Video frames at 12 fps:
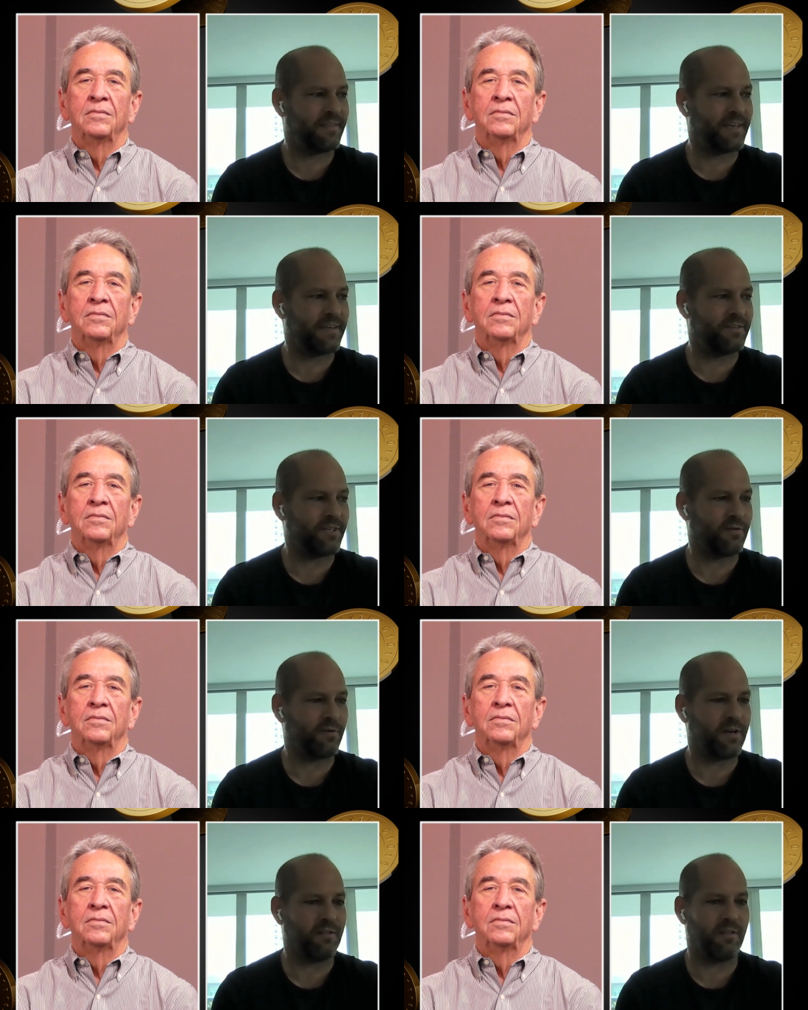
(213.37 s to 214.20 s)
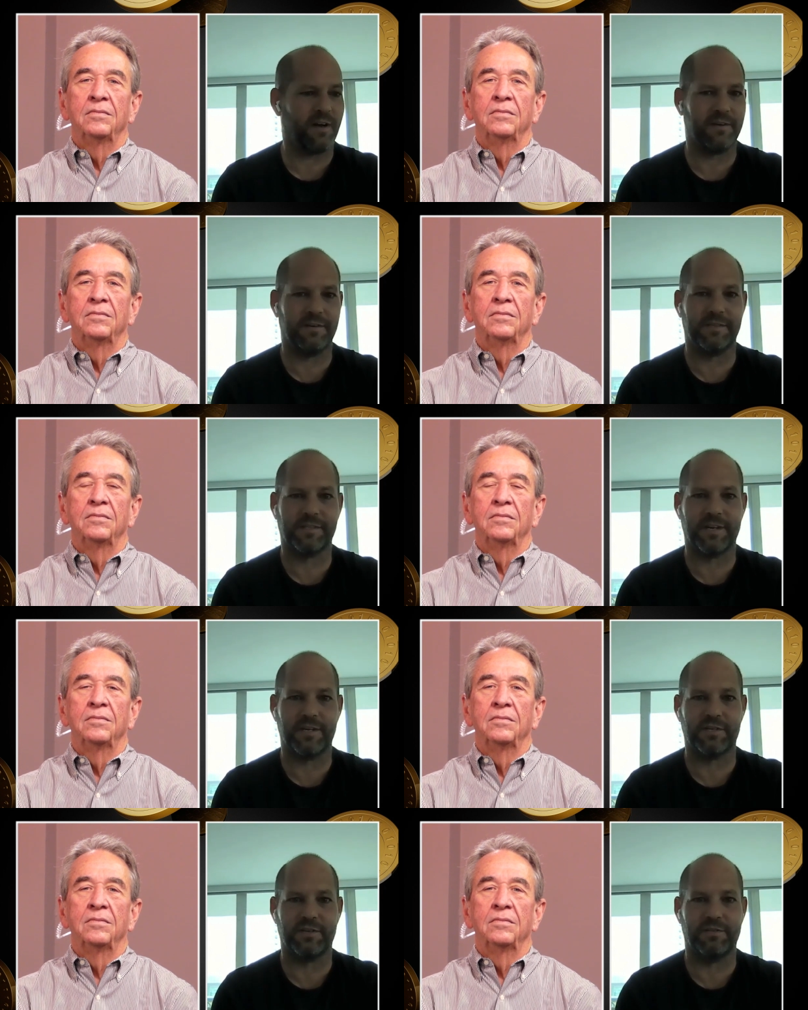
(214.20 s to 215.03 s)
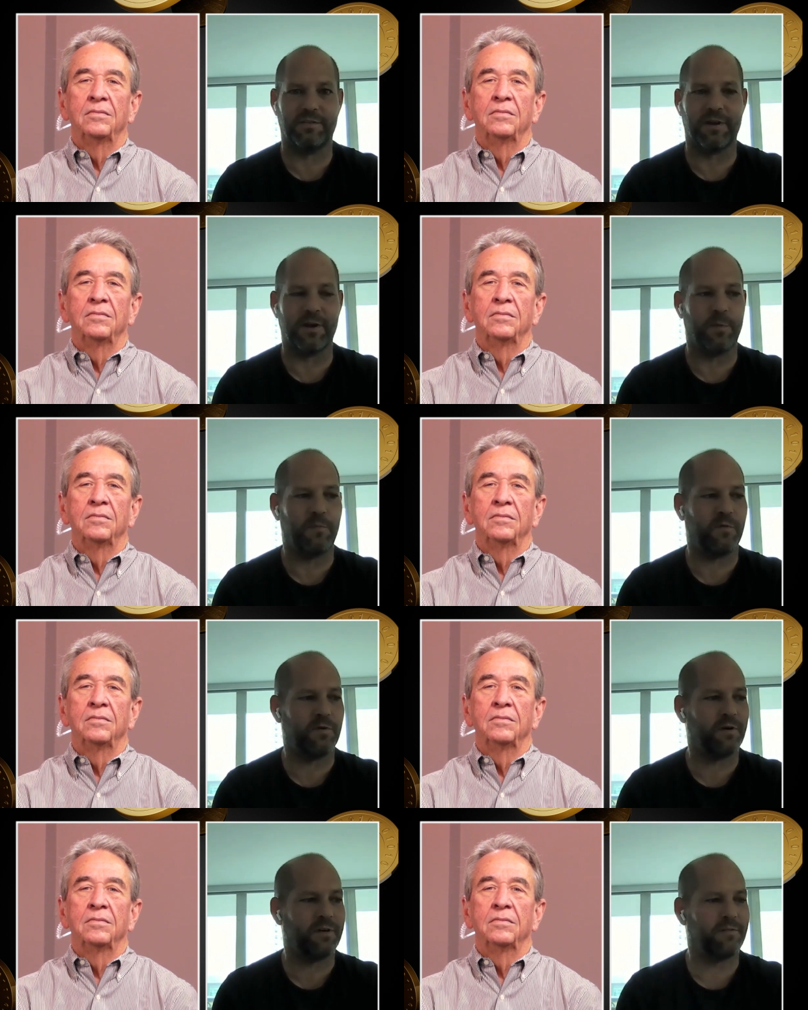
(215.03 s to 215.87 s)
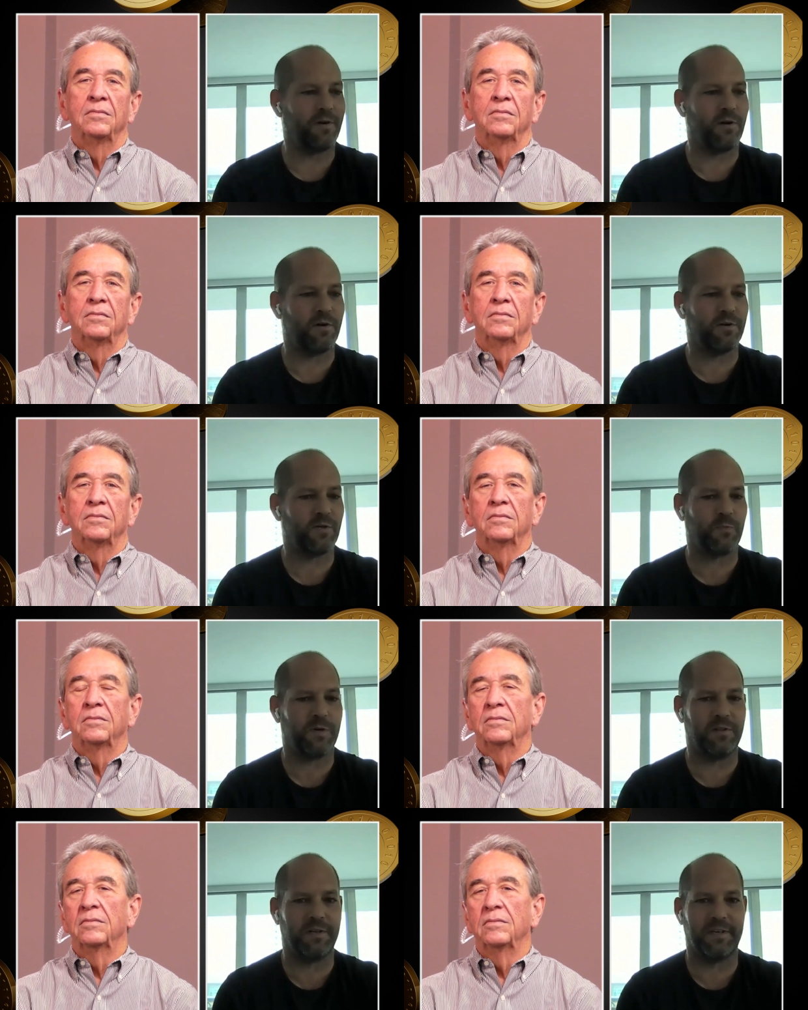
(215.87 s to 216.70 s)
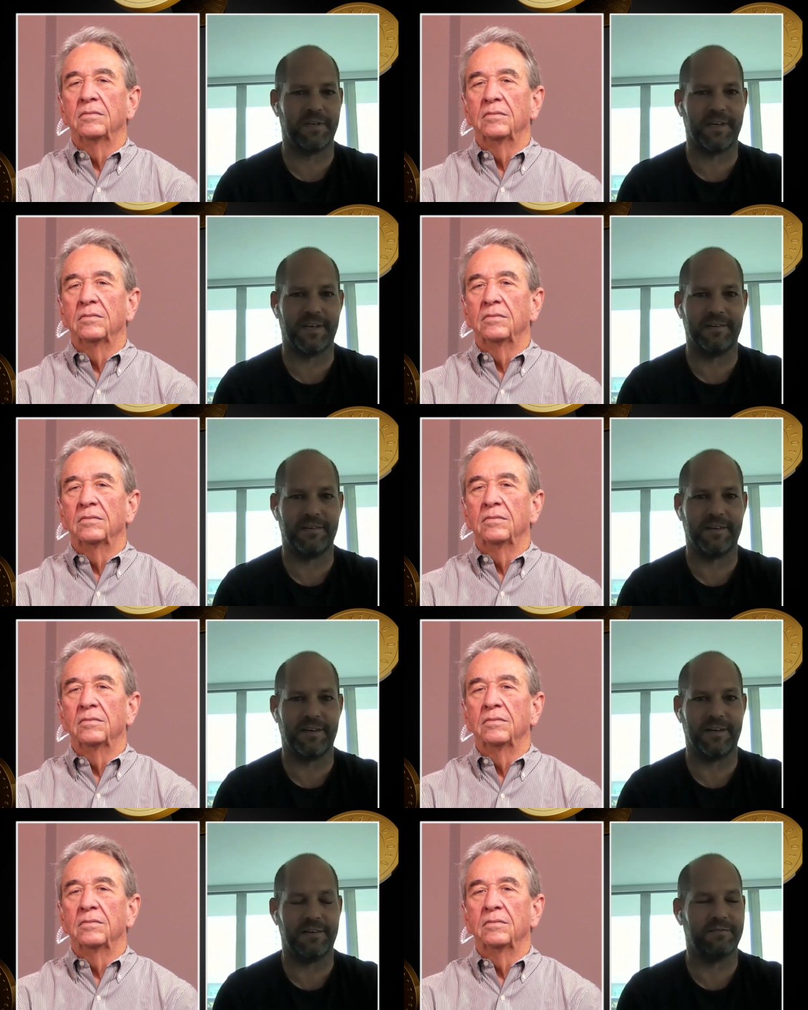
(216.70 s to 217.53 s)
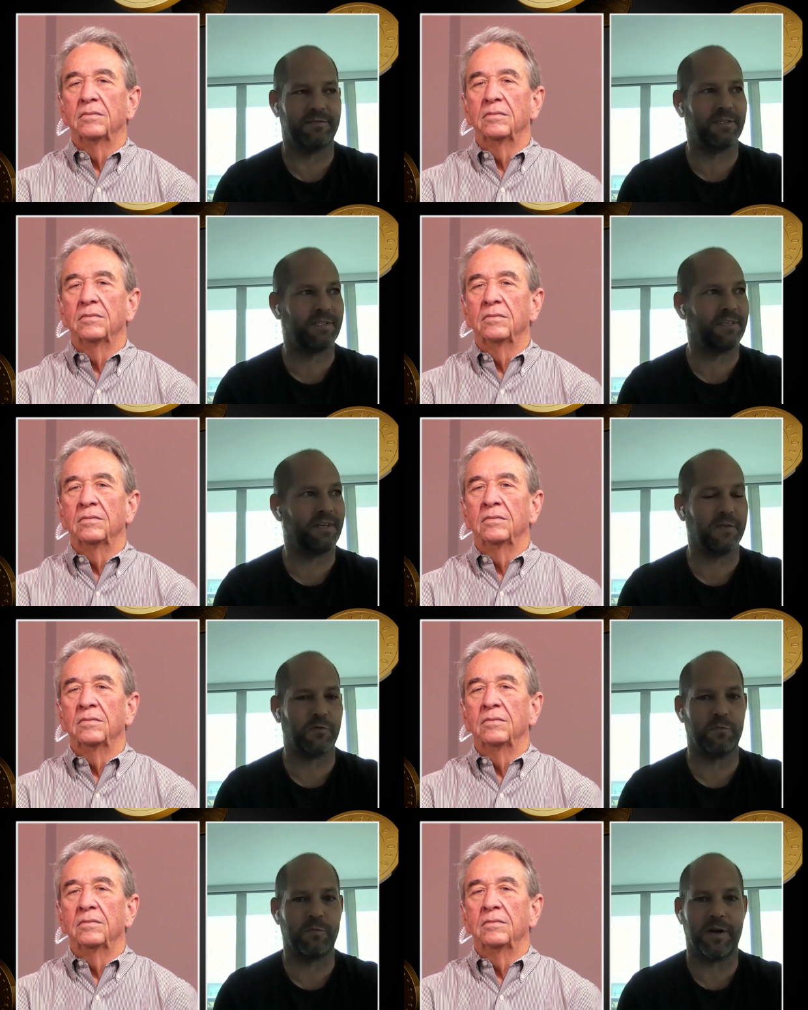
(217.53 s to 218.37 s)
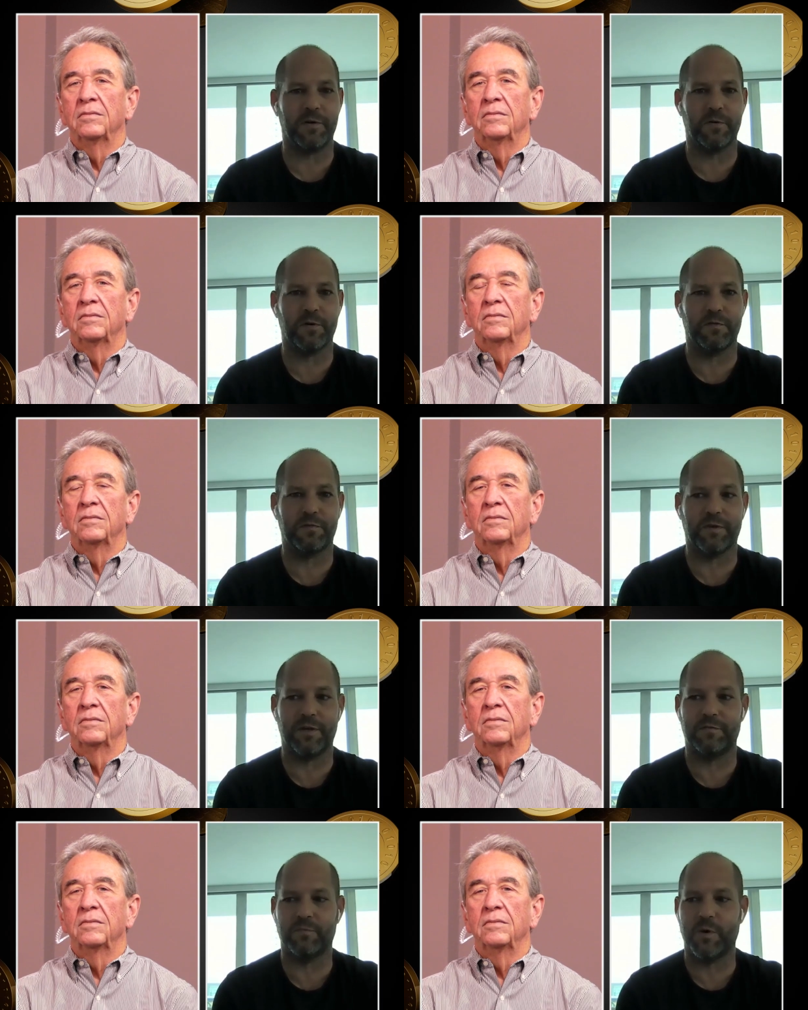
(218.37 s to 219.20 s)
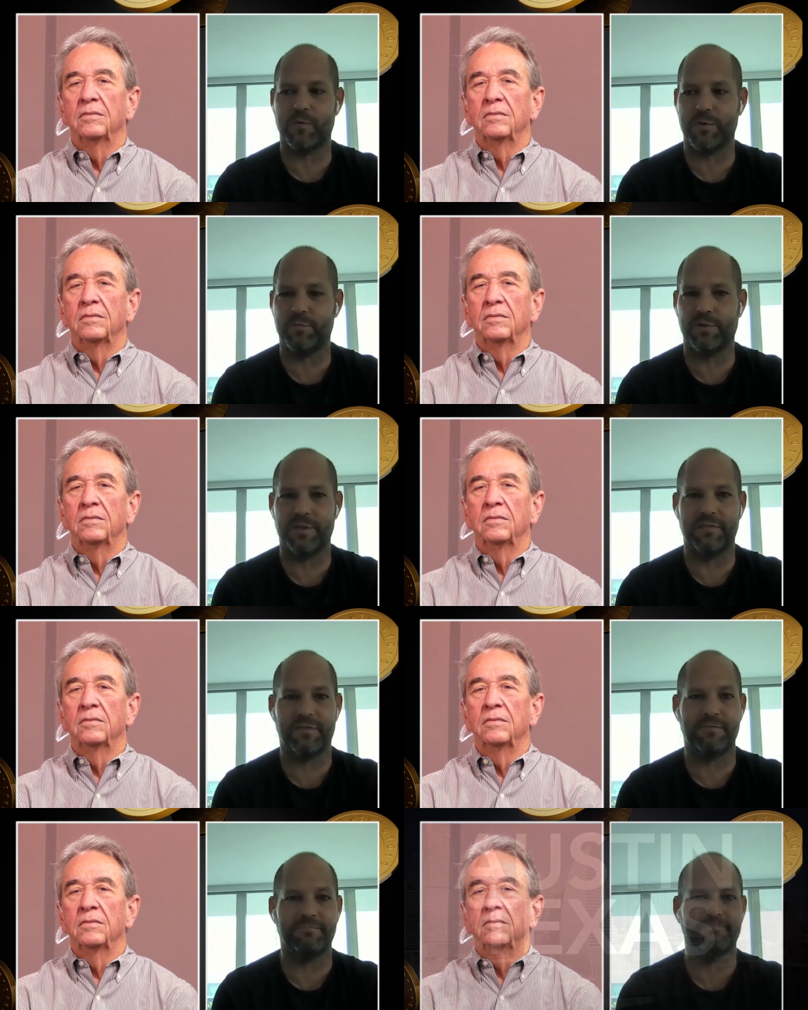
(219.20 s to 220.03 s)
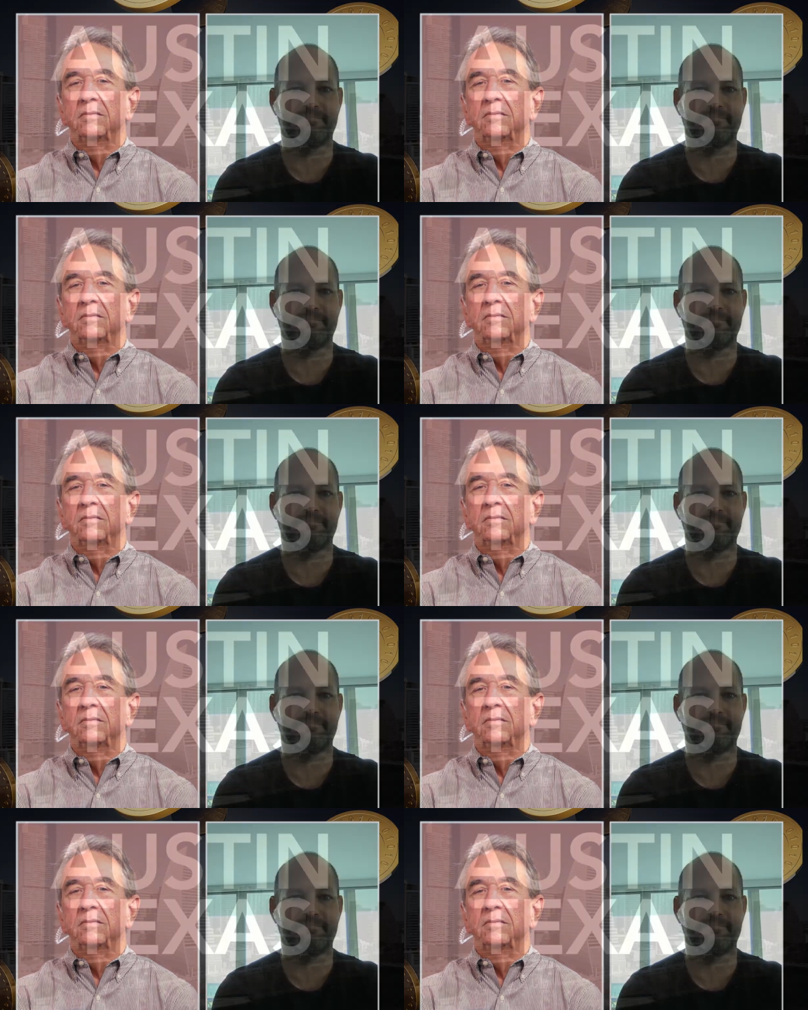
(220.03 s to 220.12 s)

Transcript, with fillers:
Speaker 1: they generate a lot of discussion. They're helpful in orange pilling, and uh, it's a nice reminder of of what we believe in.